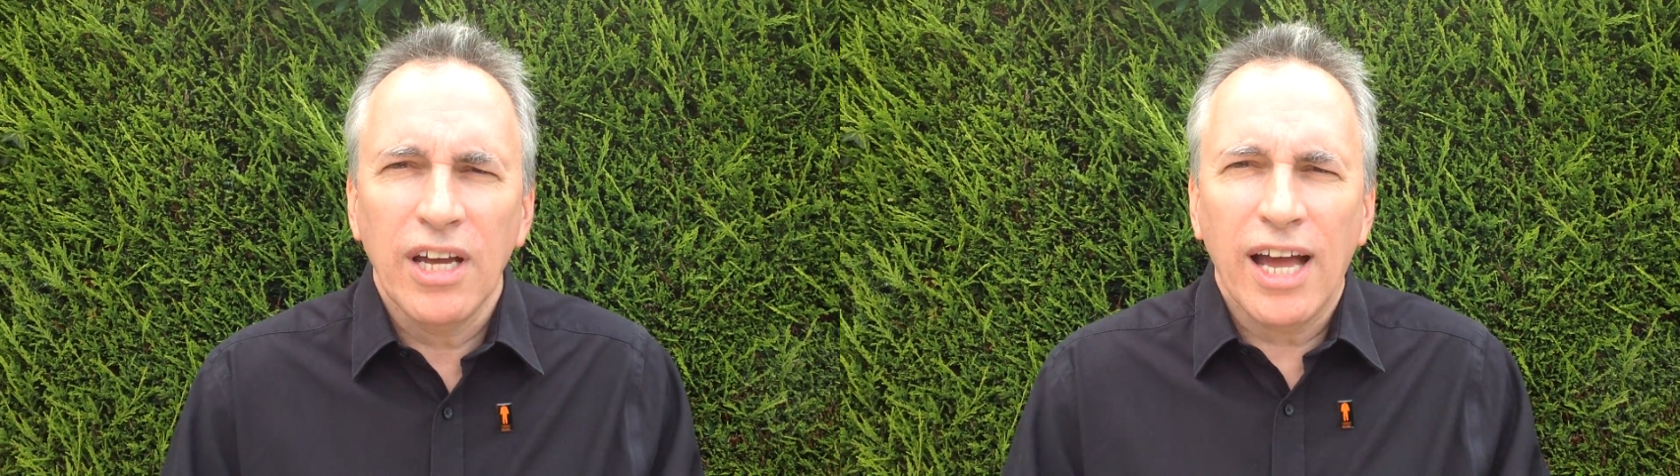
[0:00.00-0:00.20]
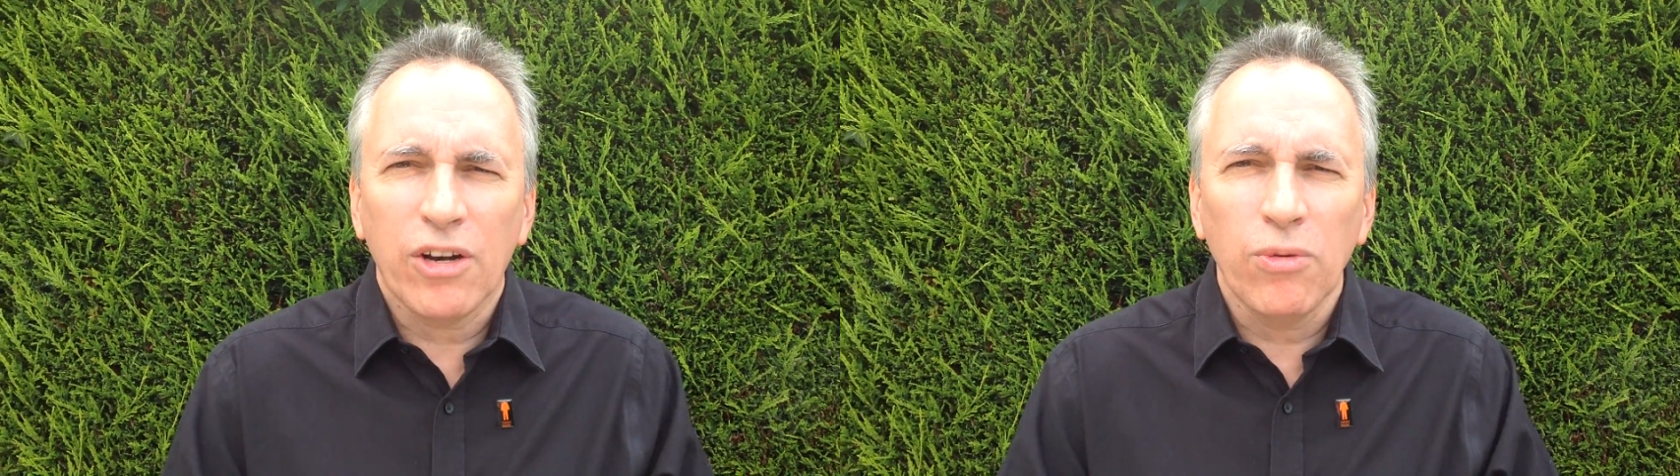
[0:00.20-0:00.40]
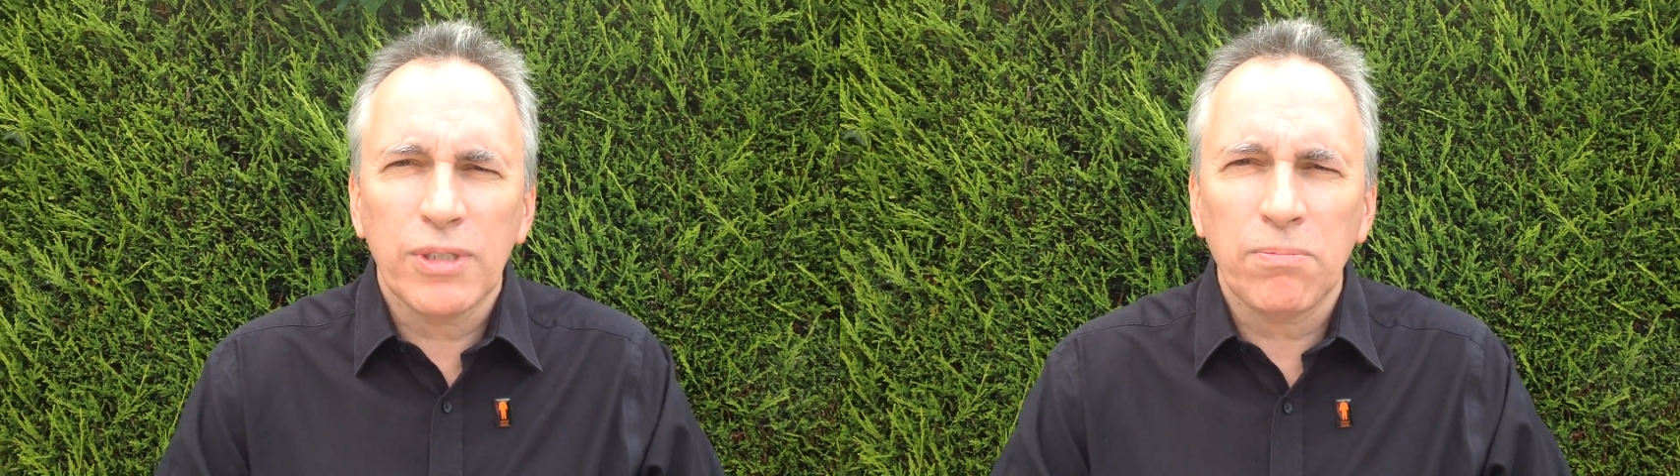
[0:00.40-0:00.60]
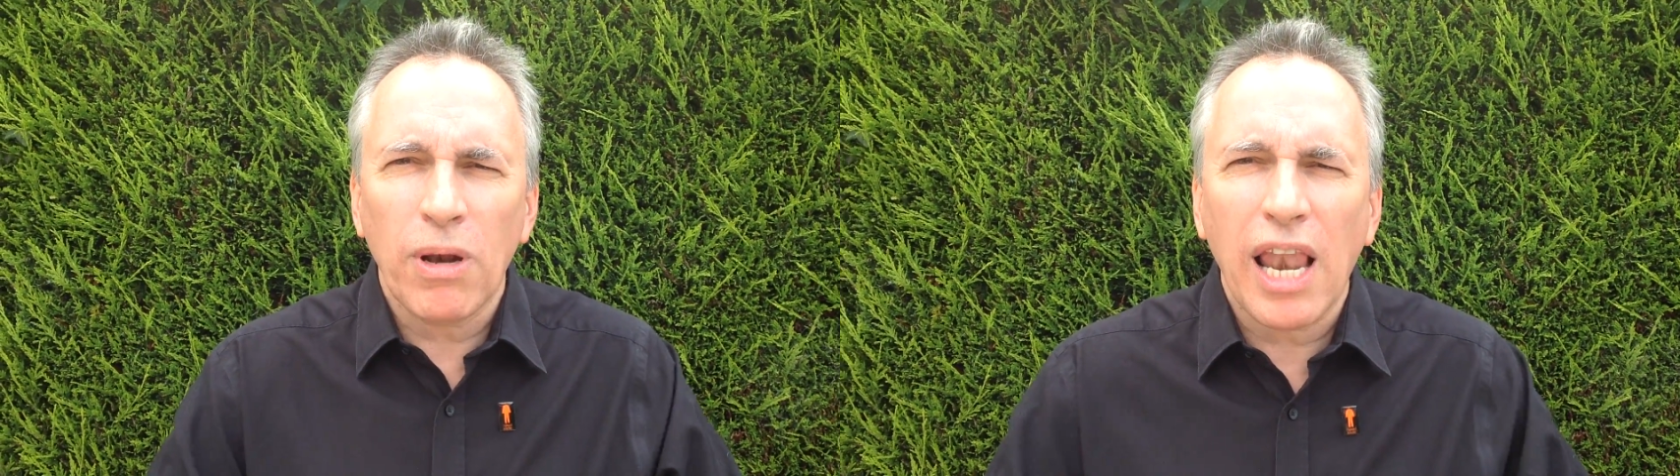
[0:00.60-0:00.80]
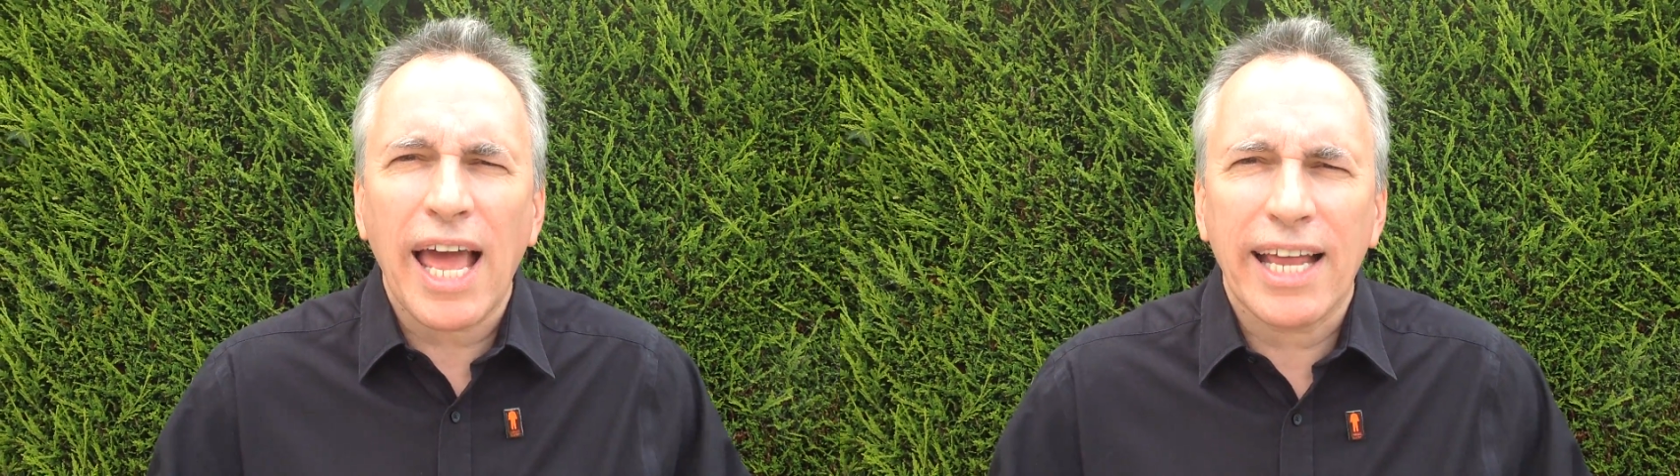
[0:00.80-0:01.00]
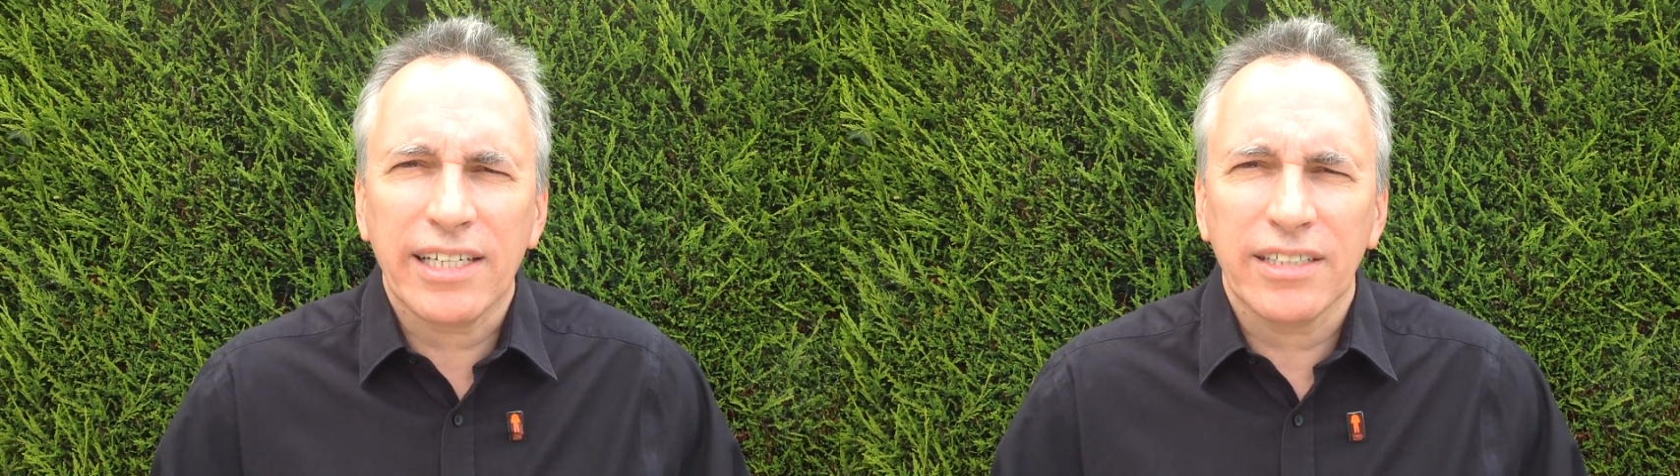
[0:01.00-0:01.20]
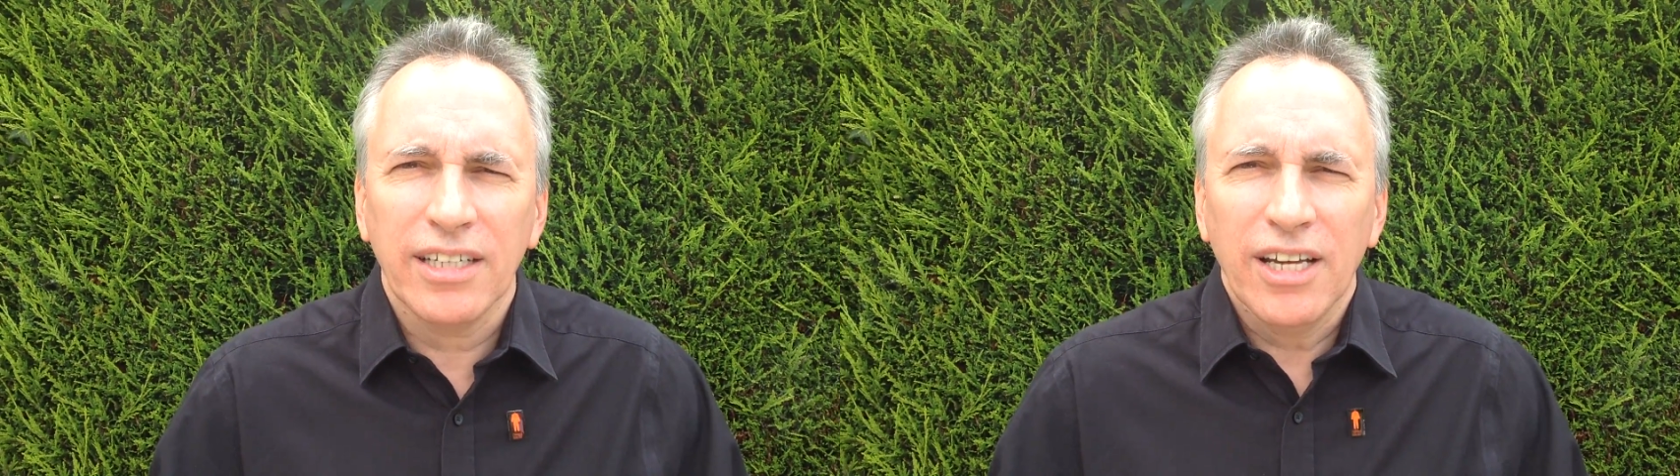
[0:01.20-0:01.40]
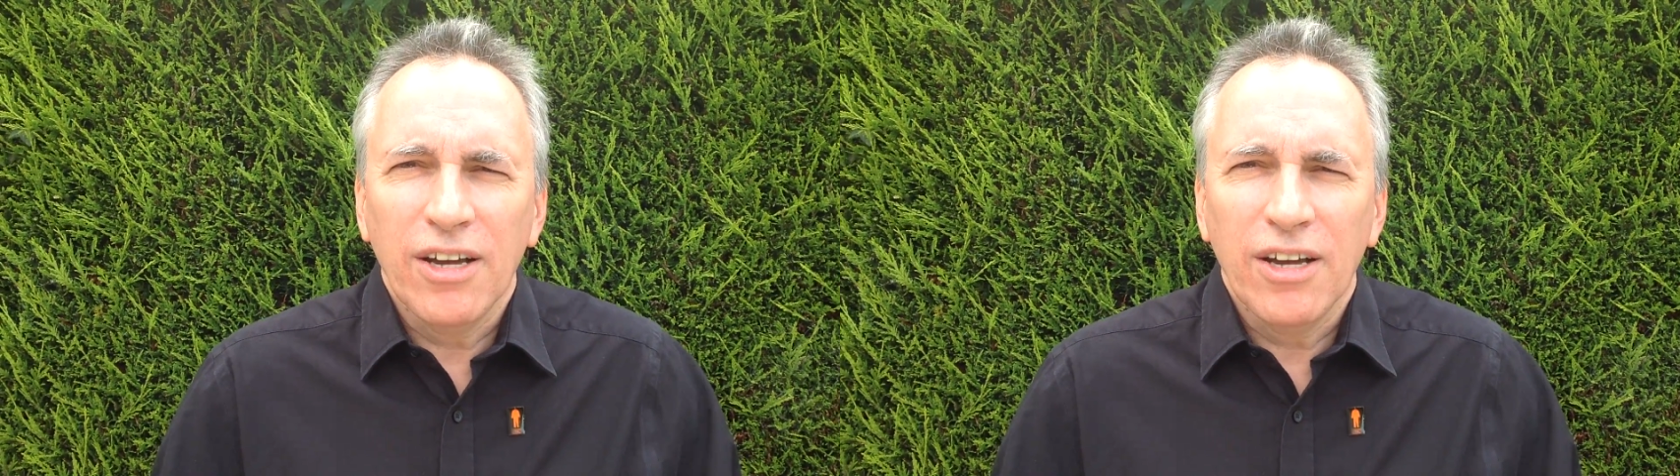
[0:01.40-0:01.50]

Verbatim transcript: had always planned